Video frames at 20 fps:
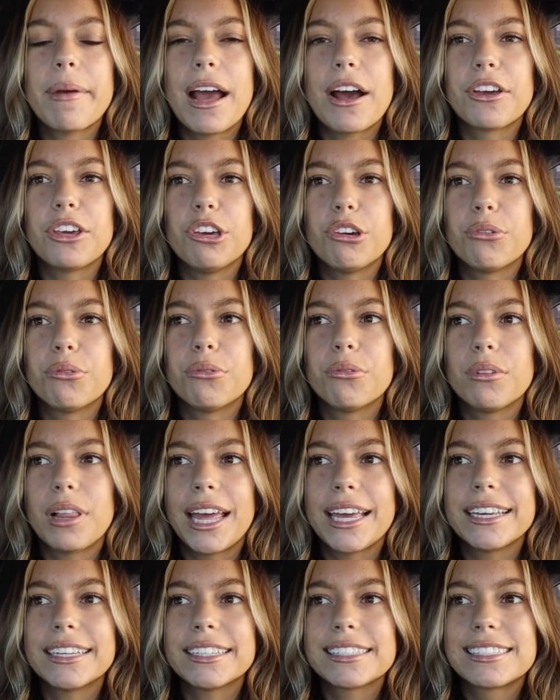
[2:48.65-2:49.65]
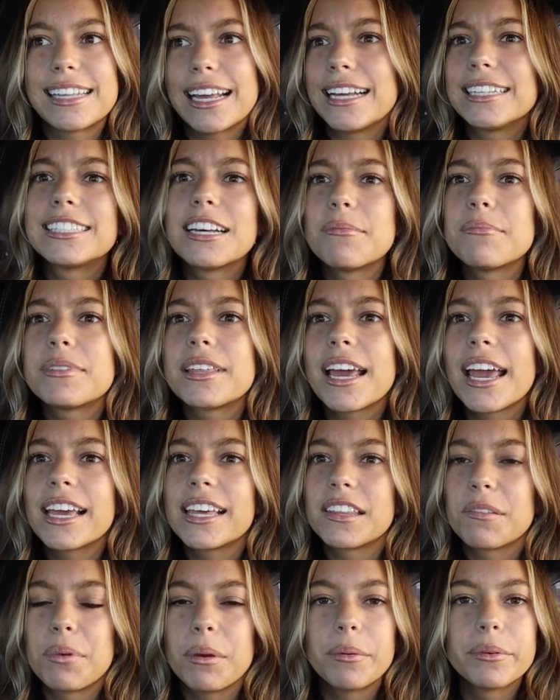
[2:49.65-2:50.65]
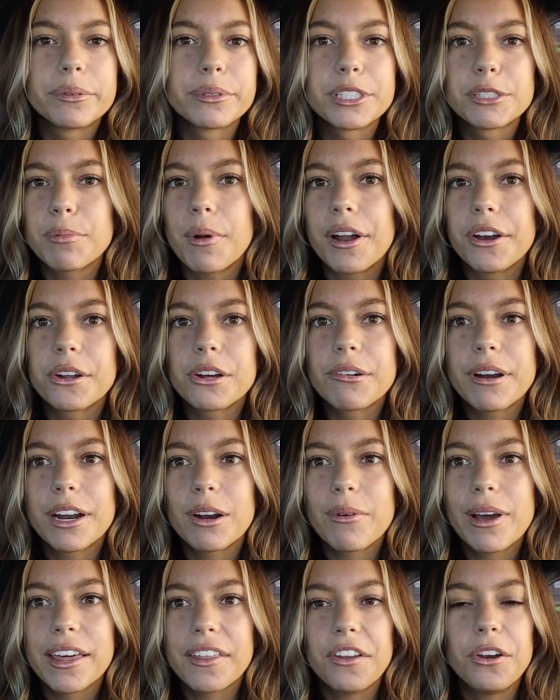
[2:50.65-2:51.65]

how you like say something and then people respond to it right away,